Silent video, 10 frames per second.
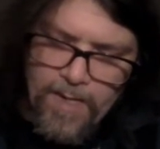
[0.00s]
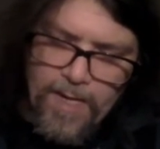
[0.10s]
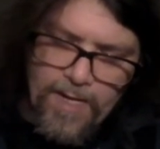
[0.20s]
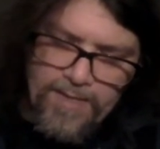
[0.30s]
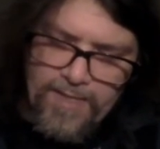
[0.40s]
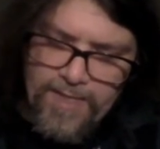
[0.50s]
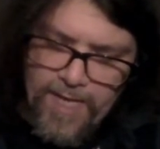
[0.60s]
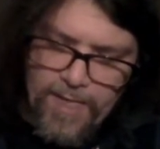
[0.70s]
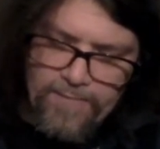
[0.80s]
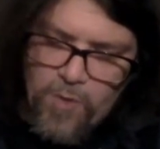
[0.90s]
and then the
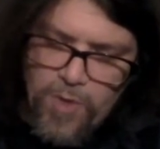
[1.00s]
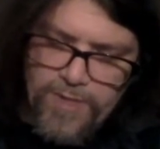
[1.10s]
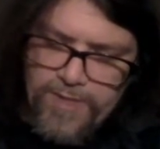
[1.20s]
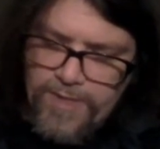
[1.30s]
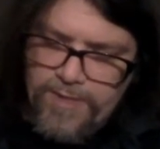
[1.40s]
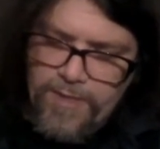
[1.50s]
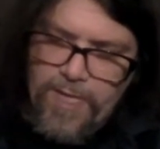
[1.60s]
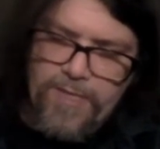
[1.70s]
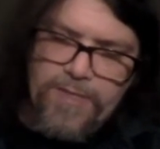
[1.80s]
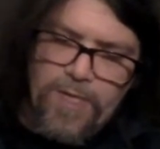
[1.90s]
head, of course,
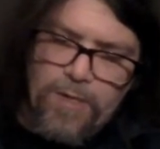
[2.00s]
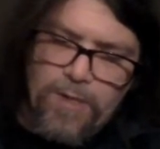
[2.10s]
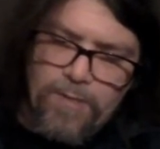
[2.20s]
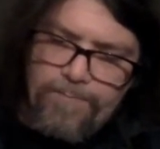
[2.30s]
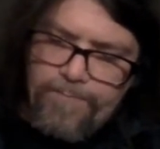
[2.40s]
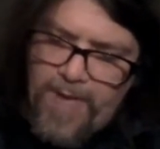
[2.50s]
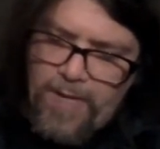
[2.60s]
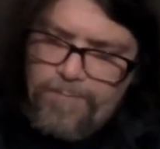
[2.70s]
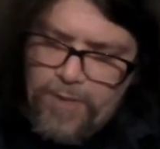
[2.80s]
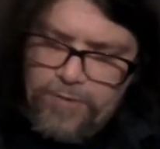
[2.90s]
is on a
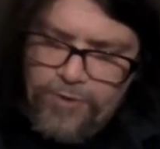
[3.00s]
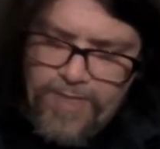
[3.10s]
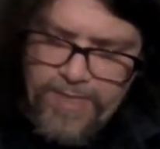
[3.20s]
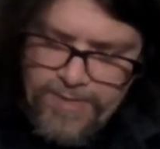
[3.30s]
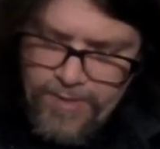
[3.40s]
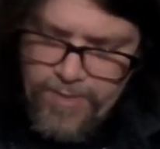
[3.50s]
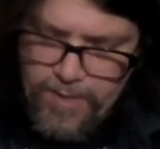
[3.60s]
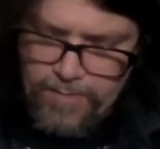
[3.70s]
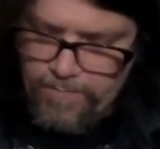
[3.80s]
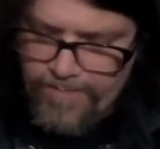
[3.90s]
peg ball joint, so it
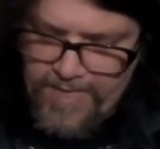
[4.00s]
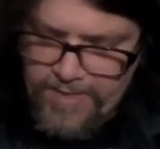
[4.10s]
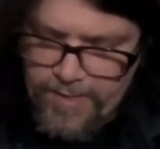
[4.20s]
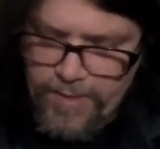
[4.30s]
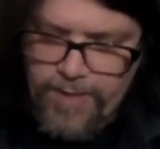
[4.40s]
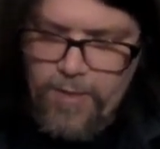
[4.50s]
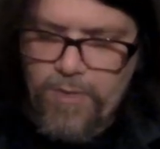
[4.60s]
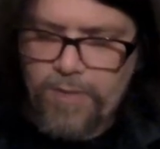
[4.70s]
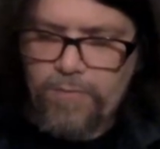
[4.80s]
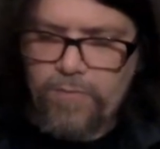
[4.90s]
can basically go
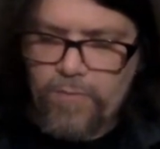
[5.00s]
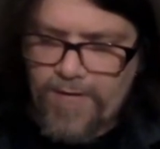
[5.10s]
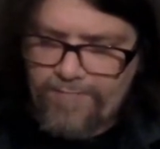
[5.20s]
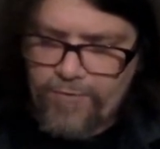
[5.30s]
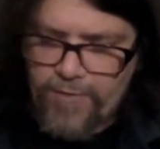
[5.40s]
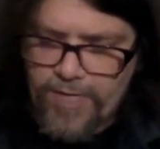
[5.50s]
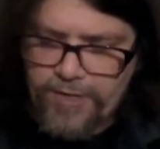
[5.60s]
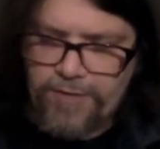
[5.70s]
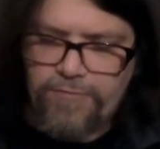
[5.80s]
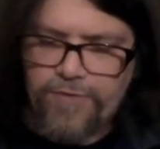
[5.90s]
in whatever
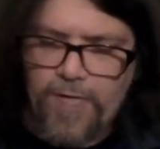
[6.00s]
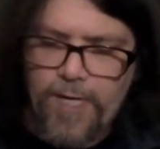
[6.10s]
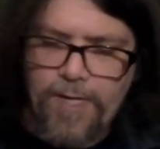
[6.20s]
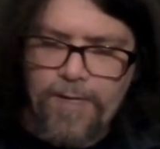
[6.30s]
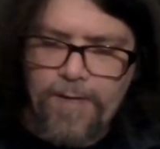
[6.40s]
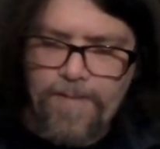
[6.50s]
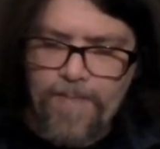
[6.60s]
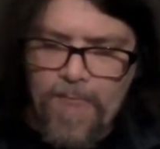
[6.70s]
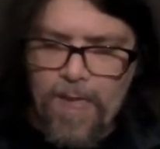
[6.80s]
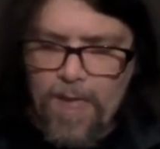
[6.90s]
direction you try.
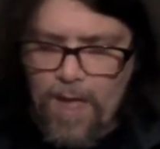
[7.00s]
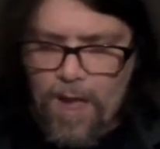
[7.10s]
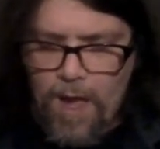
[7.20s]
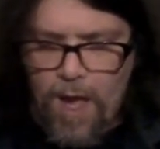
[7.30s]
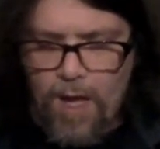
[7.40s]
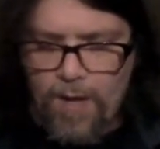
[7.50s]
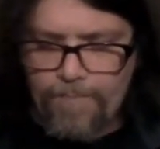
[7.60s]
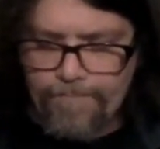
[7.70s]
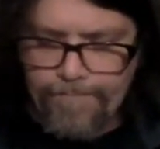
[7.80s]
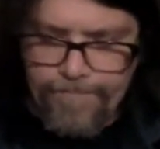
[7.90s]

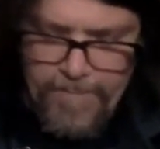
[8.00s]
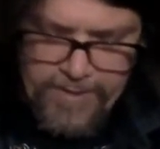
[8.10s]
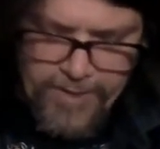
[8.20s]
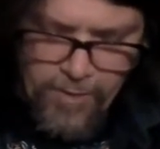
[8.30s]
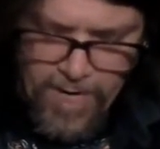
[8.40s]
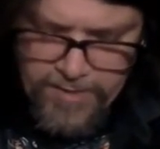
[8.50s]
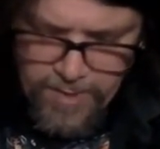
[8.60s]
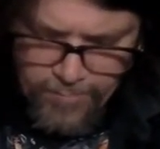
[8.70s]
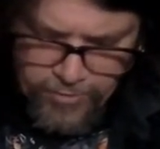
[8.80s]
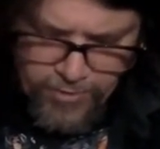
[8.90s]
So I
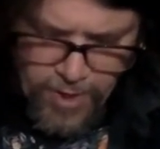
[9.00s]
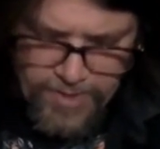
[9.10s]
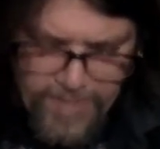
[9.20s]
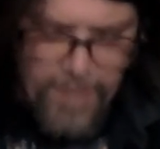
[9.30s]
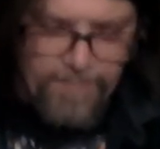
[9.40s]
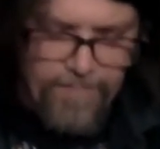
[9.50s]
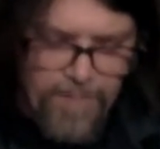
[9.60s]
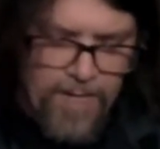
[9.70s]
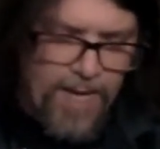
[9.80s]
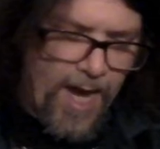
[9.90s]
stumbled across him,
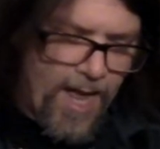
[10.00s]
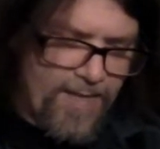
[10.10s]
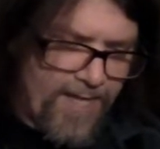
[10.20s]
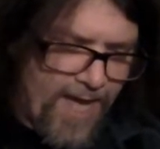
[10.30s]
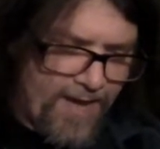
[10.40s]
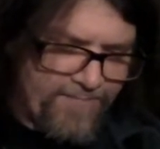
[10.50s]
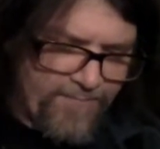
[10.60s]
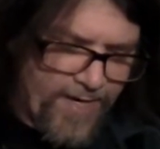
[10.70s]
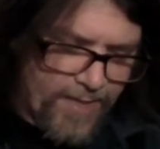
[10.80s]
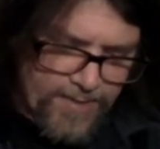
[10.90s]
and they had
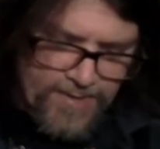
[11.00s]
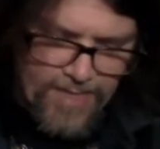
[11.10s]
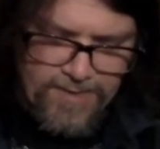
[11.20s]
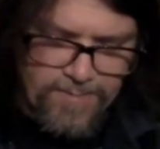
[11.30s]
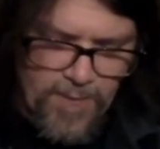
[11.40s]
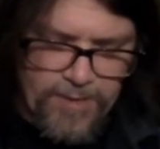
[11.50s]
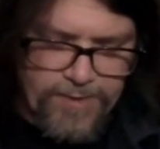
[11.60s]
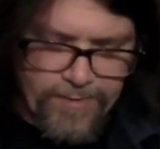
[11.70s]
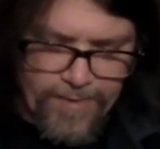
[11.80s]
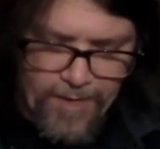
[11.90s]
Frankenstein's
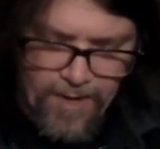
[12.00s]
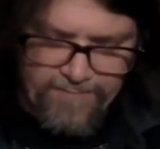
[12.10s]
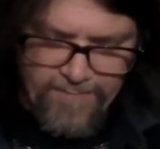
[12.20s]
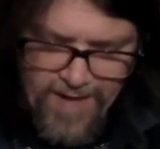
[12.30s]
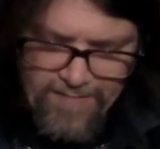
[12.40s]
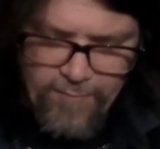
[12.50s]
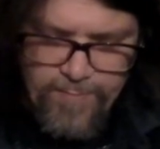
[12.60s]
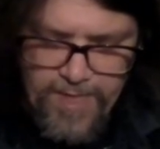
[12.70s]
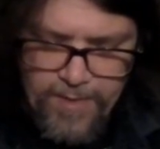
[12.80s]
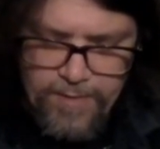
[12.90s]
monster there. I've never
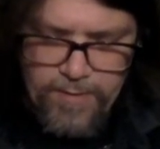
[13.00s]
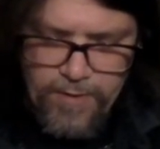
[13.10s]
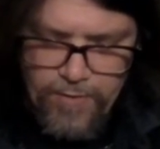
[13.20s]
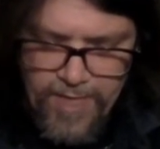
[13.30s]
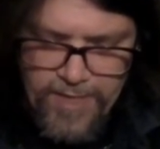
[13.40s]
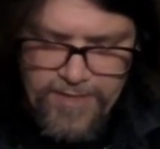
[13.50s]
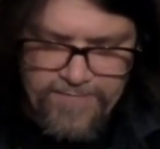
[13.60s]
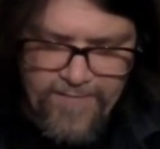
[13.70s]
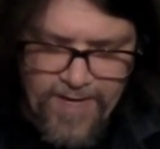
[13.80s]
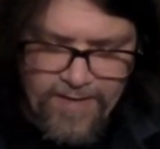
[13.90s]
been the greatest
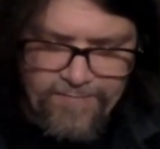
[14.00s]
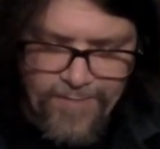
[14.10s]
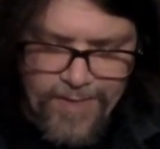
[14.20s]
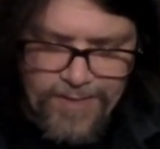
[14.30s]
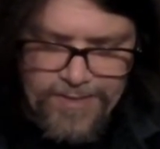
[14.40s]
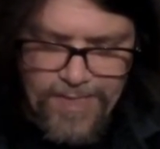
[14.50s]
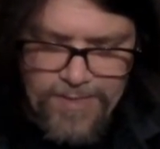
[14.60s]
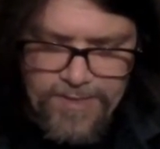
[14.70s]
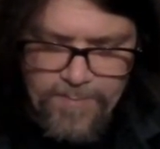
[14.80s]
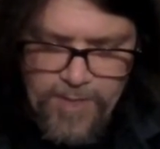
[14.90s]
fan of
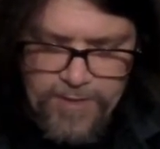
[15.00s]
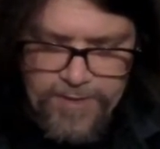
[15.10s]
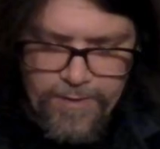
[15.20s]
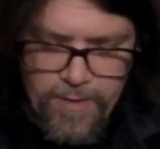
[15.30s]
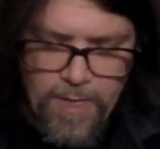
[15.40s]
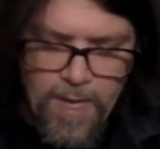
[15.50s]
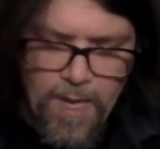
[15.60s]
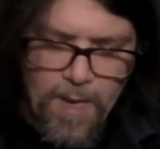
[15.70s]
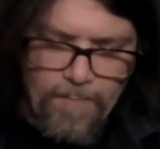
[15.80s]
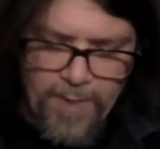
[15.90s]
Frankenstein's monster,
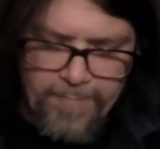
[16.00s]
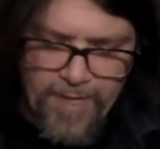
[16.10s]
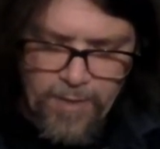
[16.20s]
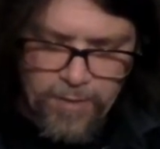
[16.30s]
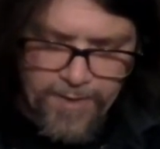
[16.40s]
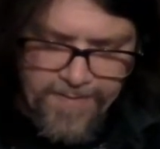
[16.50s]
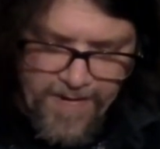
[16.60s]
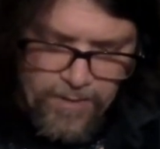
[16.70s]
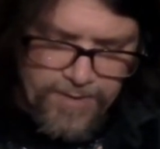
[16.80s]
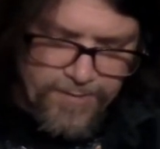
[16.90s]
But apparently they
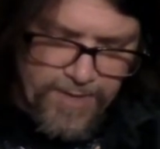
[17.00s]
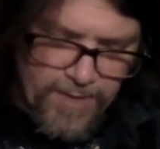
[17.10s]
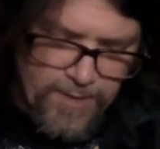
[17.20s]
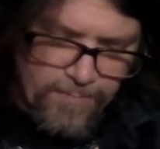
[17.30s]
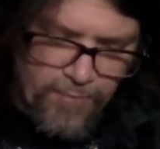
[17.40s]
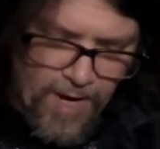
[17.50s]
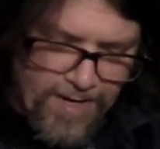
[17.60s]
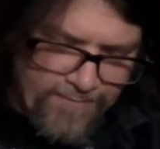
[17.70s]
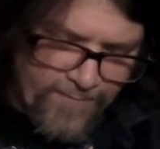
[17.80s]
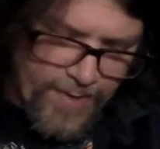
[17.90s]
also did The Bride
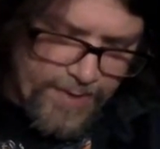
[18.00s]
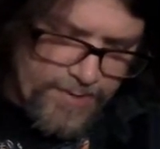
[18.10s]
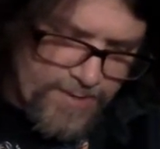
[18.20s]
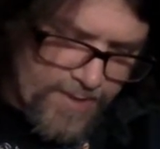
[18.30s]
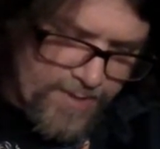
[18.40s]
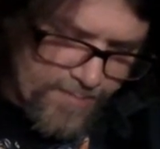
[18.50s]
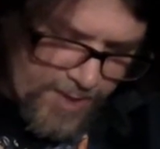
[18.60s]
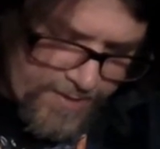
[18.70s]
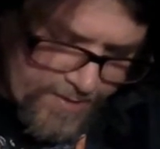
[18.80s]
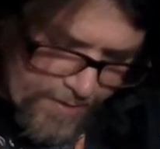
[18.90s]
of Frankenstein's
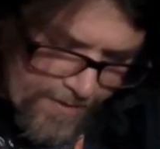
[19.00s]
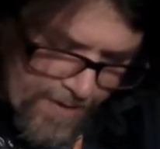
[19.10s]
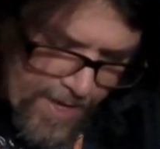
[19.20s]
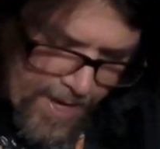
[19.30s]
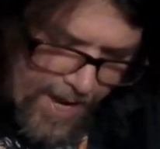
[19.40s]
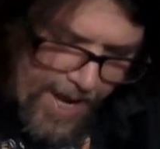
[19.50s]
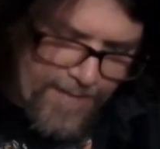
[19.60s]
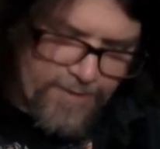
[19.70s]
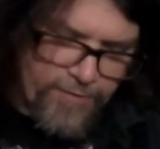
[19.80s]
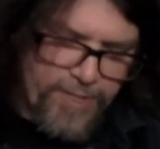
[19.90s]
Monster
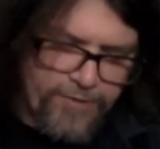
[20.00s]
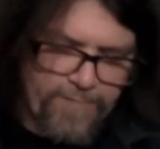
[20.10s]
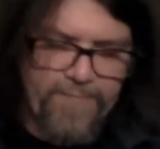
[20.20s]
and The Creature of the